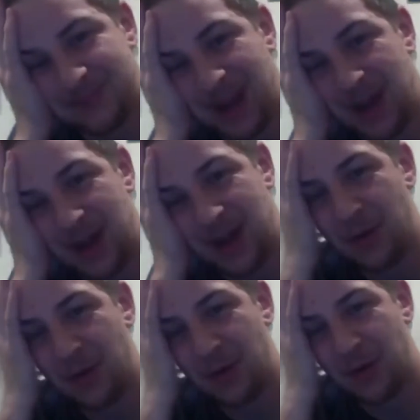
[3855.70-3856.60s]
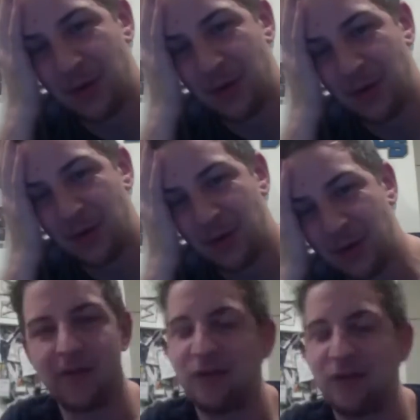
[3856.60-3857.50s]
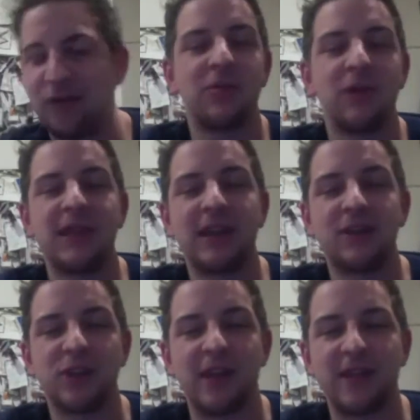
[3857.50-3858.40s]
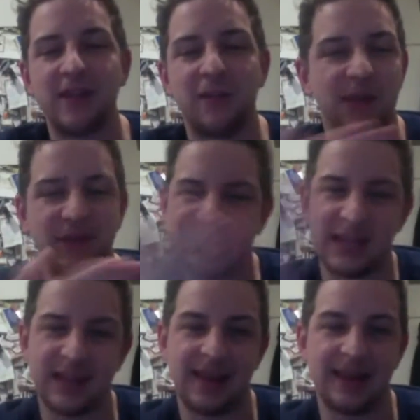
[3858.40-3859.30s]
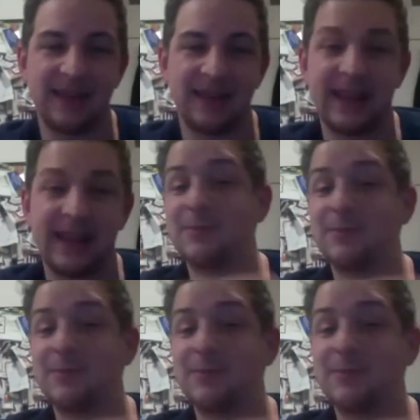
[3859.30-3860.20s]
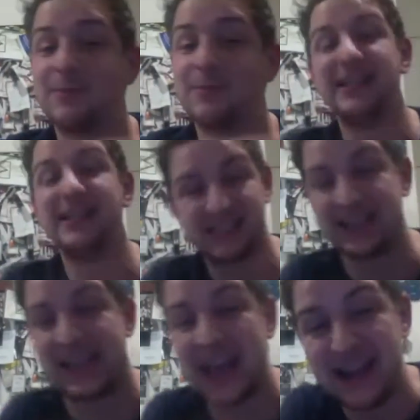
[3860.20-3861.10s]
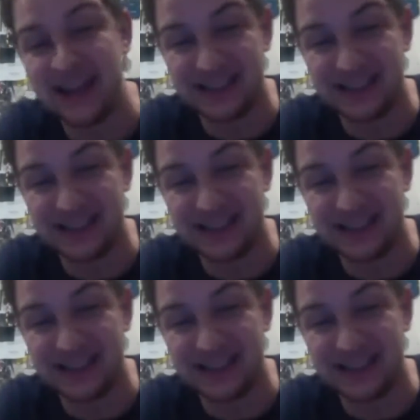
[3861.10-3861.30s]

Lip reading: know why I said Kings. Like usually when I think of draft day blunders, I think of the Kings. My apologies to the Kings.